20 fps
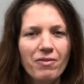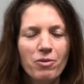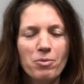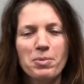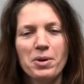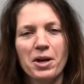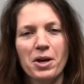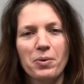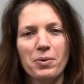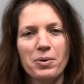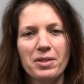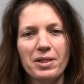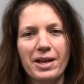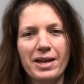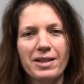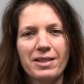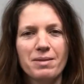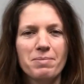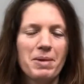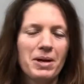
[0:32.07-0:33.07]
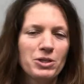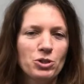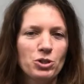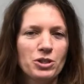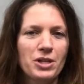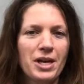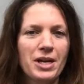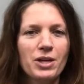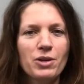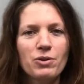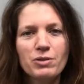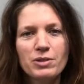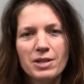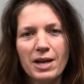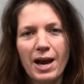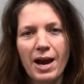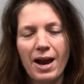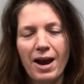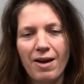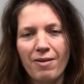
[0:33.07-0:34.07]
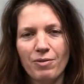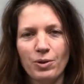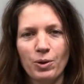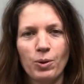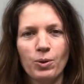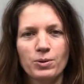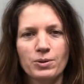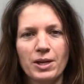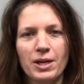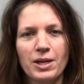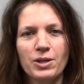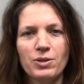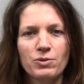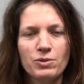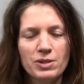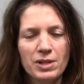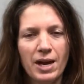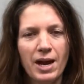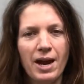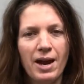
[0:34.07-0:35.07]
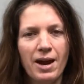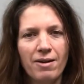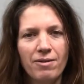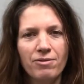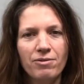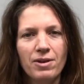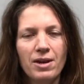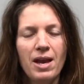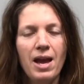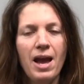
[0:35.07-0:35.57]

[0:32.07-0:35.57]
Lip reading: of familiar with like the measures I used to have and the goals I used to have,